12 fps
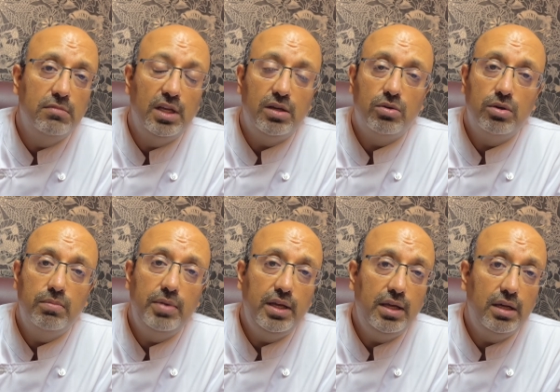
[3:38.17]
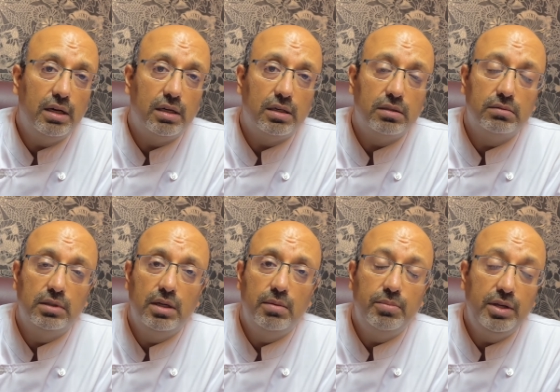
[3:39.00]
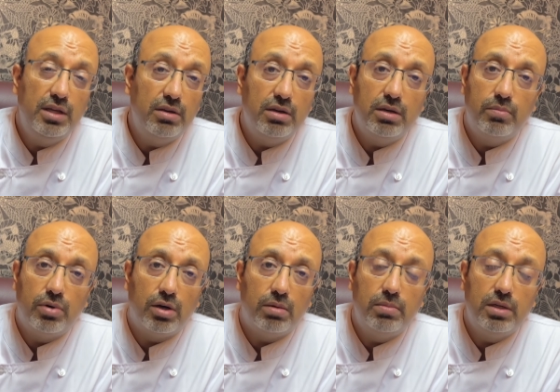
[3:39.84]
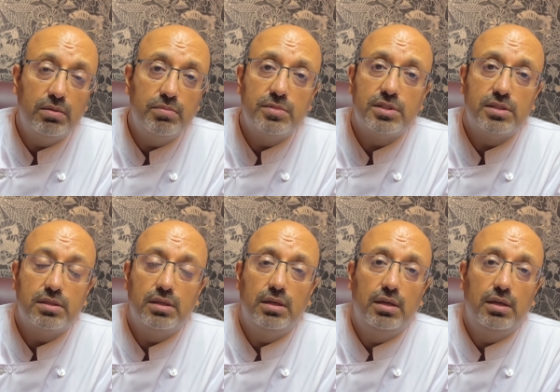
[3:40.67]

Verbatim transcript: it could be uh, period problems,